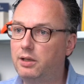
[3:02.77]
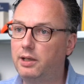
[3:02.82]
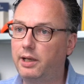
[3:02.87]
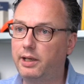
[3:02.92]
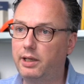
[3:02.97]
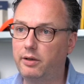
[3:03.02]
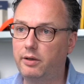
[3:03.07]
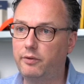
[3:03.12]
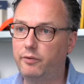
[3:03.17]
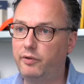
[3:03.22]

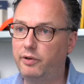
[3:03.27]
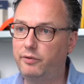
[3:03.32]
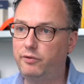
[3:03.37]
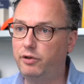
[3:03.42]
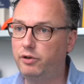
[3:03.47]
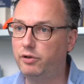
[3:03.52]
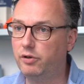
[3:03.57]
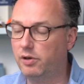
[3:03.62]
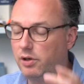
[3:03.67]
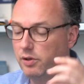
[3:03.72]
like
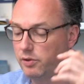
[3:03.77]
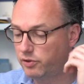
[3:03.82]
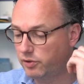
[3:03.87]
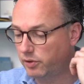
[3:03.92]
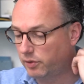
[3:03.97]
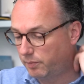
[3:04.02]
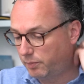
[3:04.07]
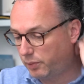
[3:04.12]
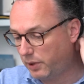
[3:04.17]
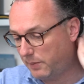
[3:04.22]
€50
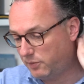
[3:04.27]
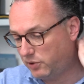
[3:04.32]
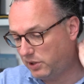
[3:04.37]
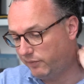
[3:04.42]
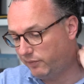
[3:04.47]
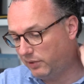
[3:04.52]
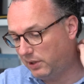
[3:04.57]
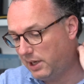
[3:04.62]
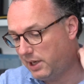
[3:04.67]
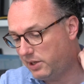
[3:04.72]
or perhaps
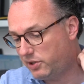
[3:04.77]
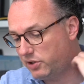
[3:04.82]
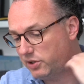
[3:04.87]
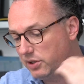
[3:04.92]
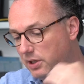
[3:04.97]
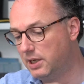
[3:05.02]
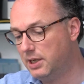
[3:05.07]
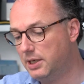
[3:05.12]
even less.